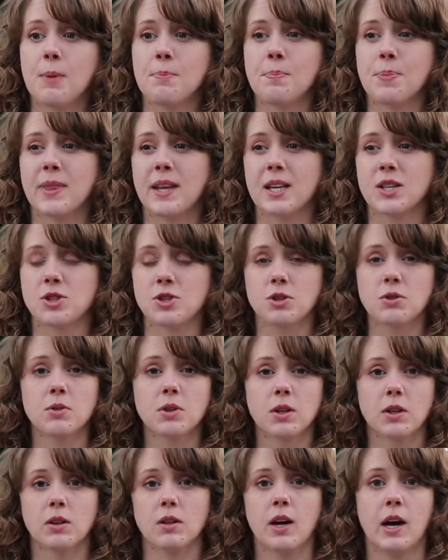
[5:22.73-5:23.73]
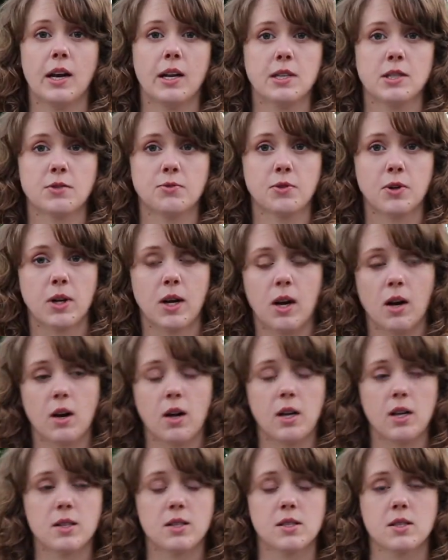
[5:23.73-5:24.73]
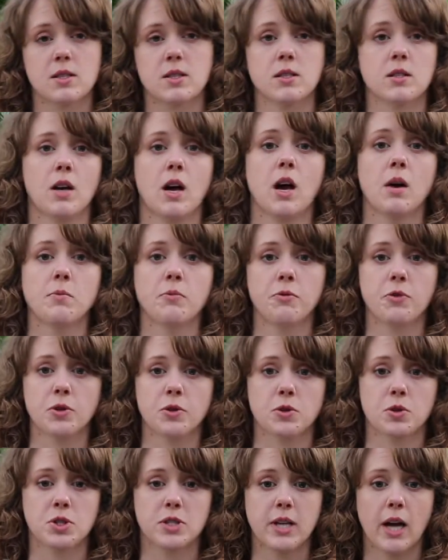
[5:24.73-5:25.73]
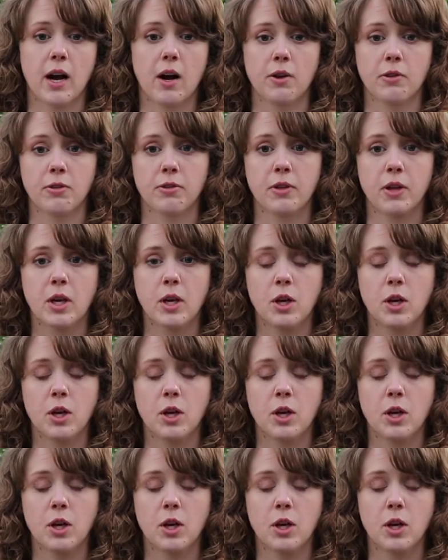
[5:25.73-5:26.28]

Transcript: They do in a lot of different areas further south,